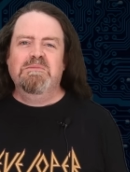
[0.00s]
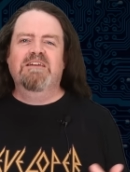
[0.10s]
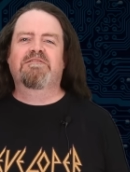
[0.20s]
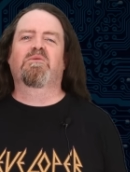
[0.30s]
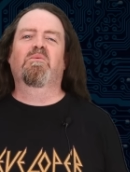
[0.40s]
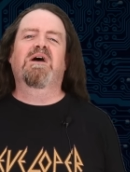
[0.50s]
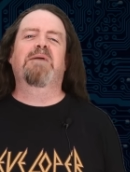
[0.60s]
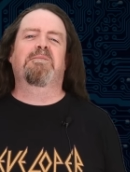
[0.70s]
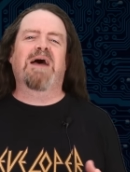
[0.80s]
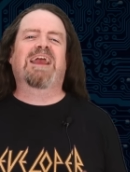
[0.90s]
me of the
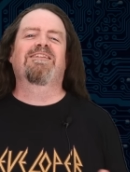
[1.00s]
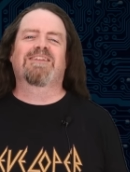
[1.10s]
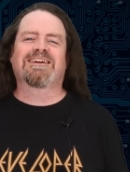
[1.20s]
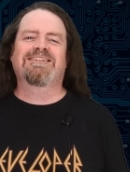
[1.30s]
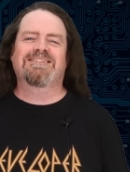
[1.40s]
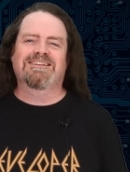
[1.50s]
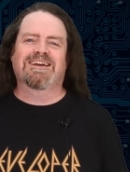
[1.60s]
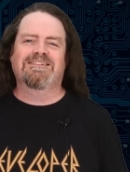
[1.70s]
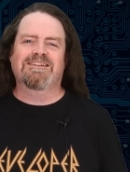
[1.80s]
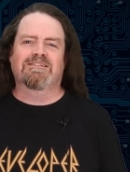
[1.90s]
web back in the
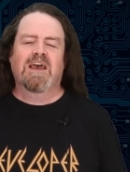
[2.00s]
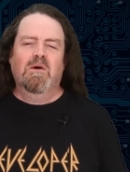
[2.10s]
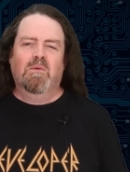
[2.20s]
1990s,